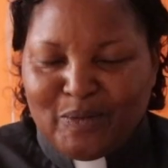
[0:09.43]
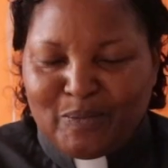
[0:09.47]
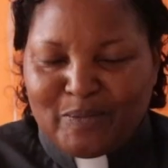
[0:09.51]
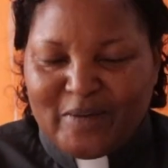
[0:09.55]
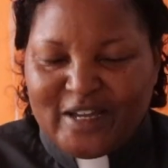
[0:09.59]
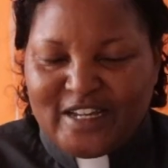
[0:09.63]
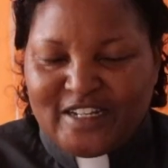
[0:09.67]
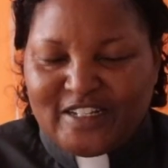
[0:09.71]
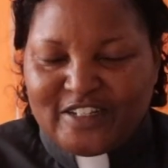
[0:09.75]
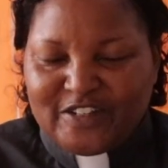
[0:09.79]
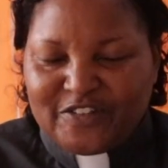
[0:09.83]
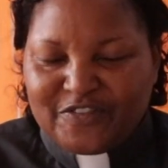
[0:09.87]

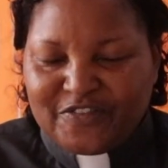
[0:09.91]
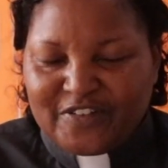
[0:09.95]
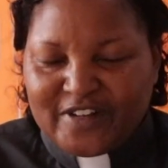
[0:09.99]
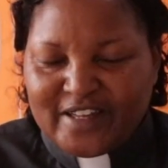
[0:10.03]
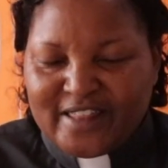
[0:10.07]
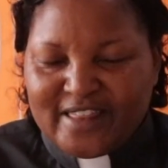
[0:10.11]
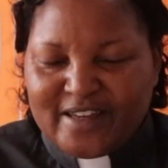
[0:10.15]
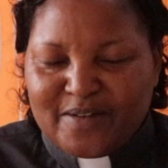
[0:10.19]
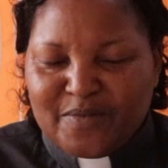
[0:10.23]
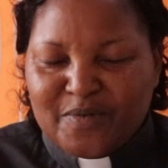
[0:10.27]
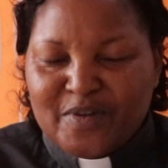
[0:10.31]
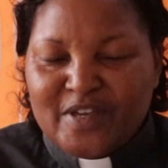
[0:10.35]
Almighty
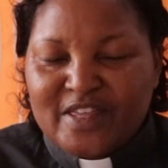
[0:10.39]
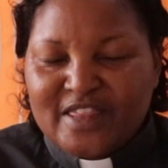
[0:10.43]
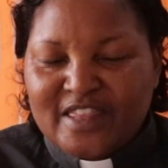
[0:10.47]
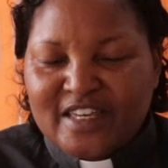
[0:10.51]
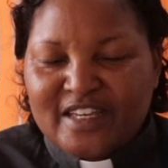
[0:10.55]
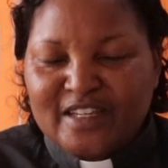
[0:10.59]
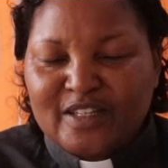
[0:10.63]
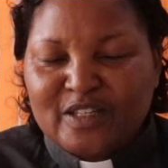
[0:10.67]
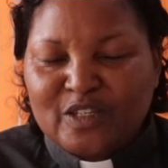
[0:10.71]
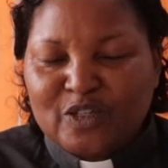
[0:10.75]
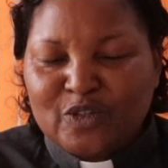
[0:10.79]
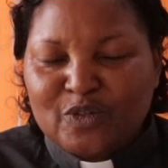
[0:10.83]
Father, we
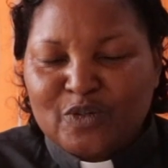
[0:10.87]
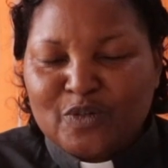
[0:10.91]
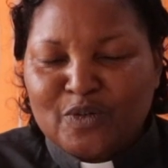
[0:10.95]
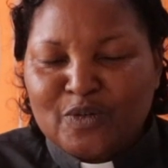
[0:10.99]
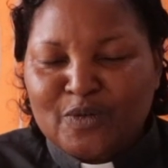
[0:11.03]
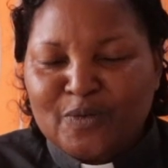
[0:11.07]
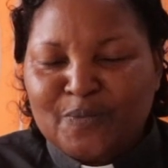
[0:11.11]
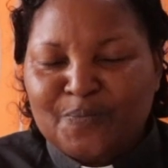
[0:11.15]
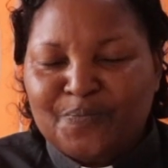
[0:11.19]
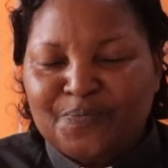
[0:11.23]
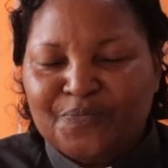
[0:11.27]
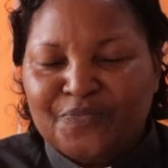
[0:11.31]
thank
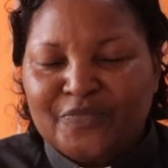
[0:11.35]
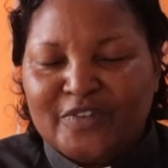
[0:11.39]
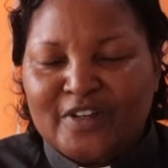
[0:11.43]
you